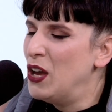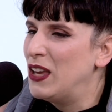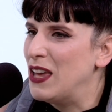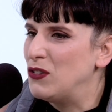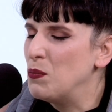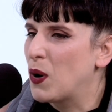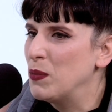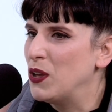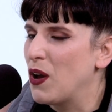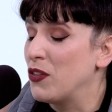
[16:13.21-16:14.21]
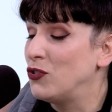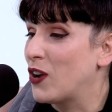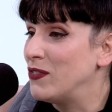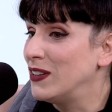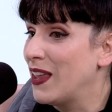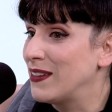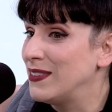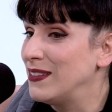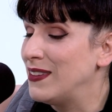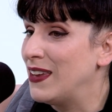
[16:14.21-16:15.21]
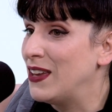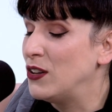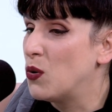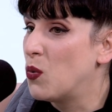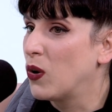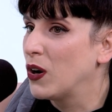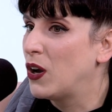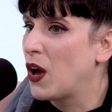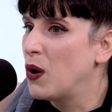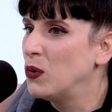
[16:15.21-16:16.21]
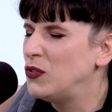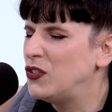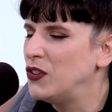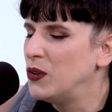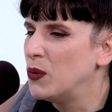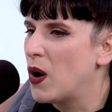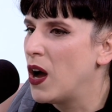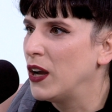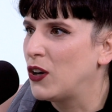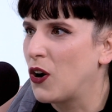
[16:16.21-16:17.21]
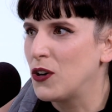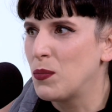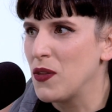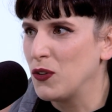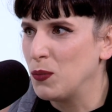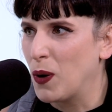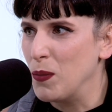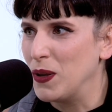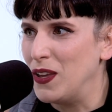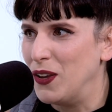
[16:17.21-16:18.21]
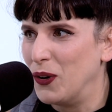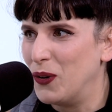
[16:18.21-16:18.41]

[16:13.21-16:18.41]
get some barbecue, either drive to Lexington or go to Carter Brothers Barbecue.